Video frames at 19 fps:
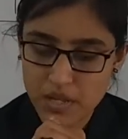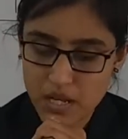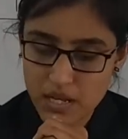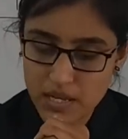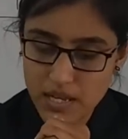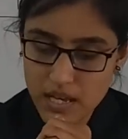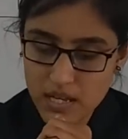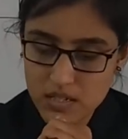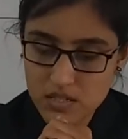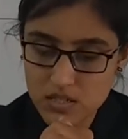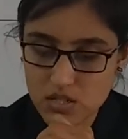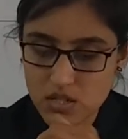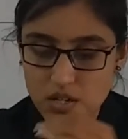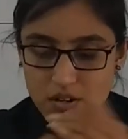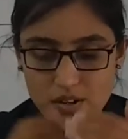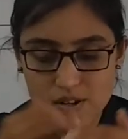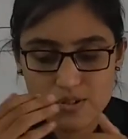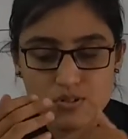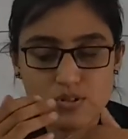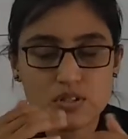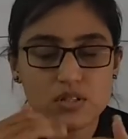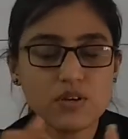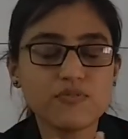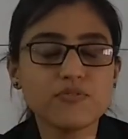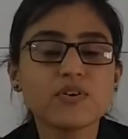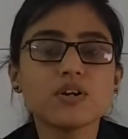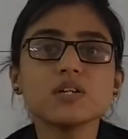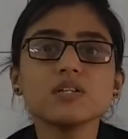Yes, so in the
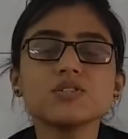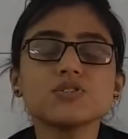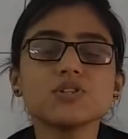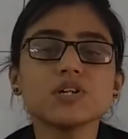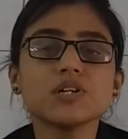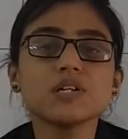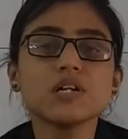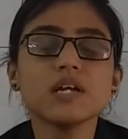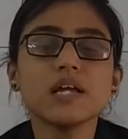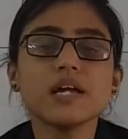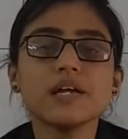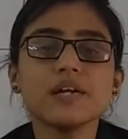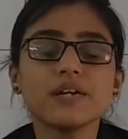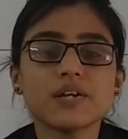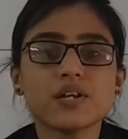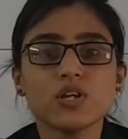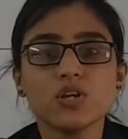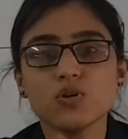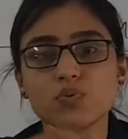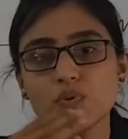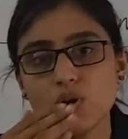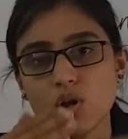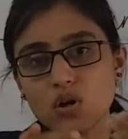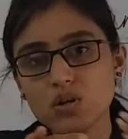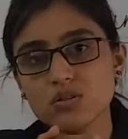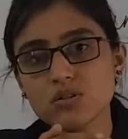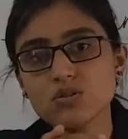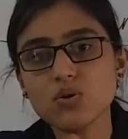first journal entry, you will
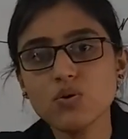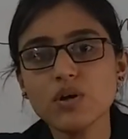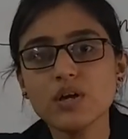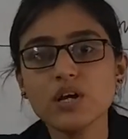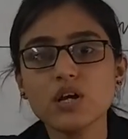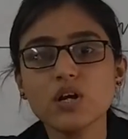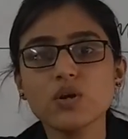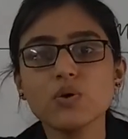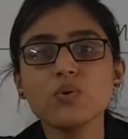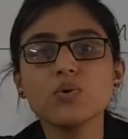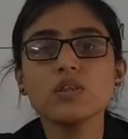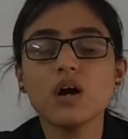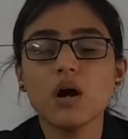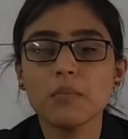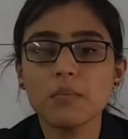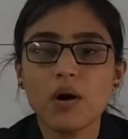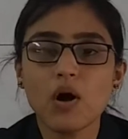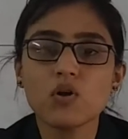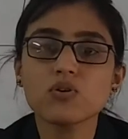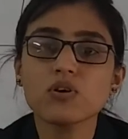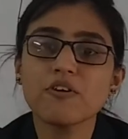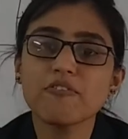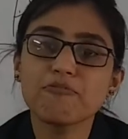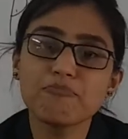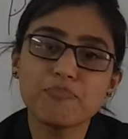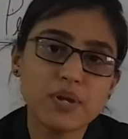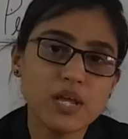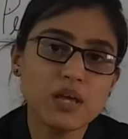also include the amount
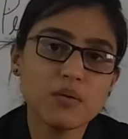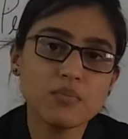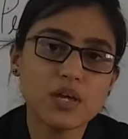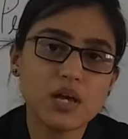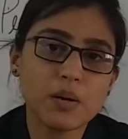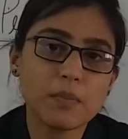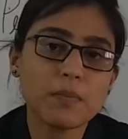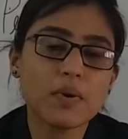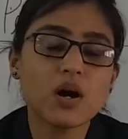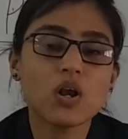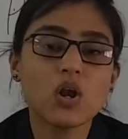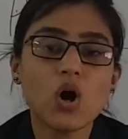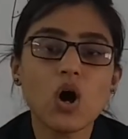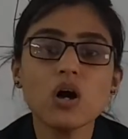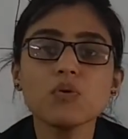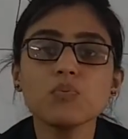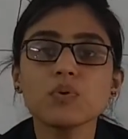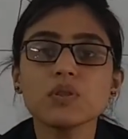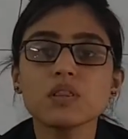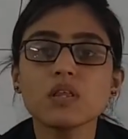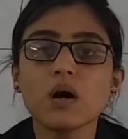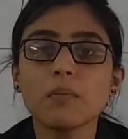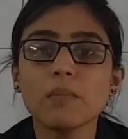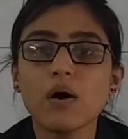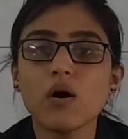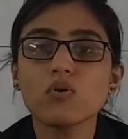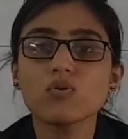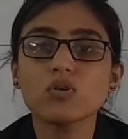of premium along with the
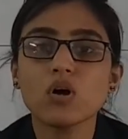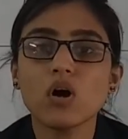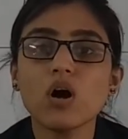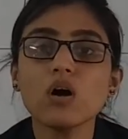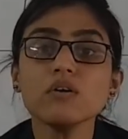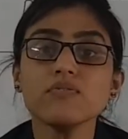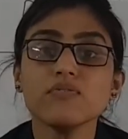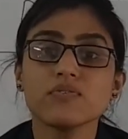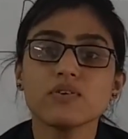amount of